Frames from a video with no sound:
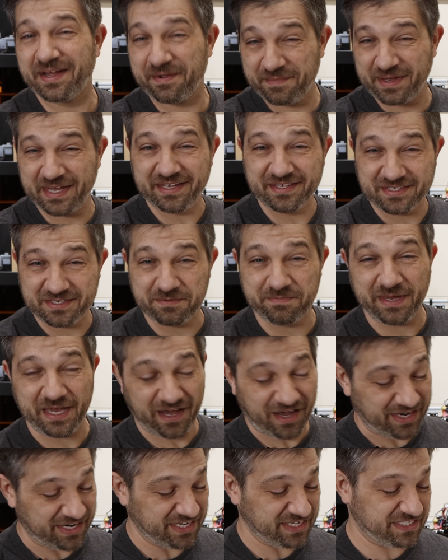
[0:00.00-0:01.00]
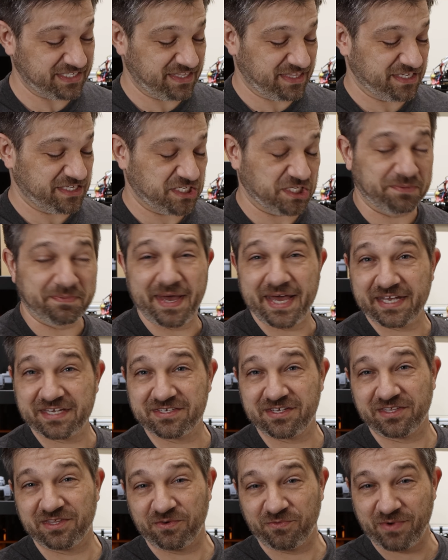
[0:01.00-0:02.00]
I mean, to be honest, the
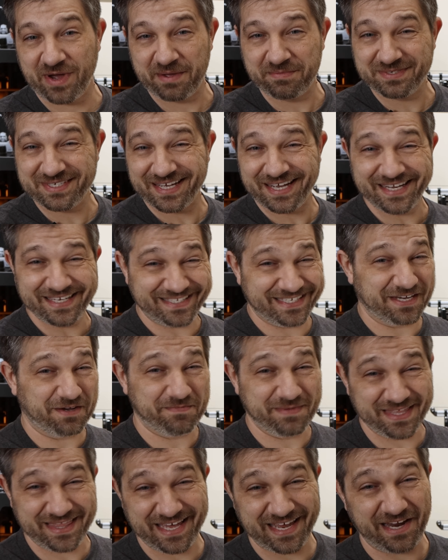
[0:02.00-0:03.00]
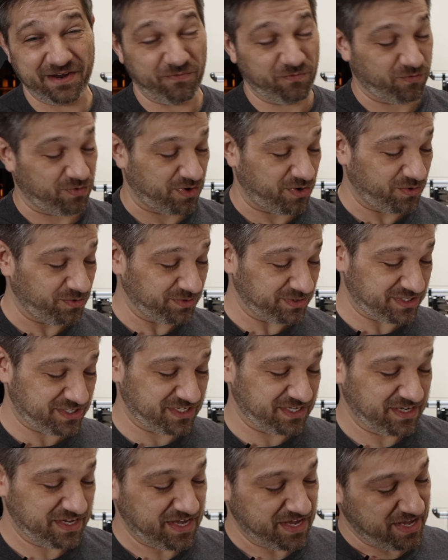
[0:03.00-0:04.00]
specs on the website tell me that it won't,